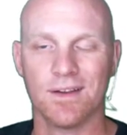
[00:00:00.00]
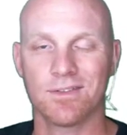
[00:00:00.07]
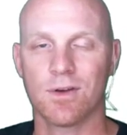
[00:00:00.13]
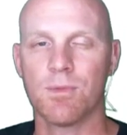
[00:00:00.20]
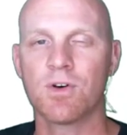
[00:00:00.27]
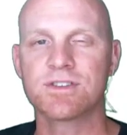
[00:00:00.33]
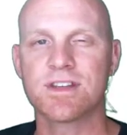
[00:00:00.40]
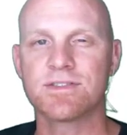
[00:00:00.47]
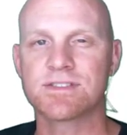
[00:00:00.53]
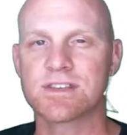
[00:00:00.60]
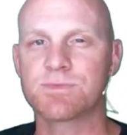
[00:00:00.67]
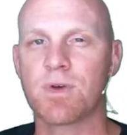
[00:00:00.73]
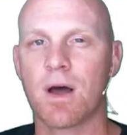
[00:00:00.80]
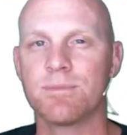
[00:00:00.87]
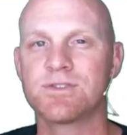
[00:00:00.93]
So most synthesis
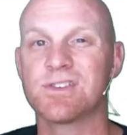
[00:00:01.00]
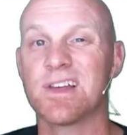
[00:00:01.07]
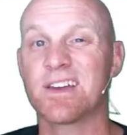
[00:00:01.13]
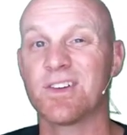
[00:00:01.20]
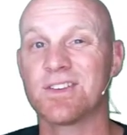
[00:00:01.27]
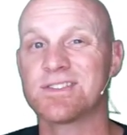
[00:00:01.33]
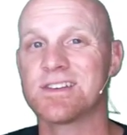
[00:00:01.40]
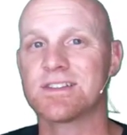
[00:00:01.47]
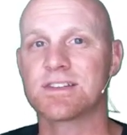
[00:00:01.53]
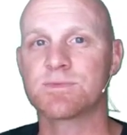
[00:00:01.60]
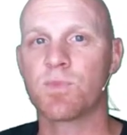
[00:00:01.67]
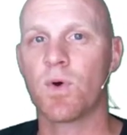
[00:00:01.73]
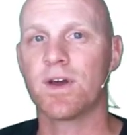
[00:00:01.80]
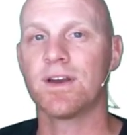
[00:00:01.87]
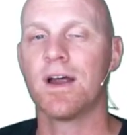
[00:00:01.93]
problems you're likely to see at this
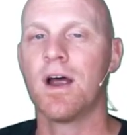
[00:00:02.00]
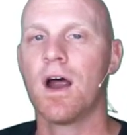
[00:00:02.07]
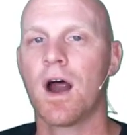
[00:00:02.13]
point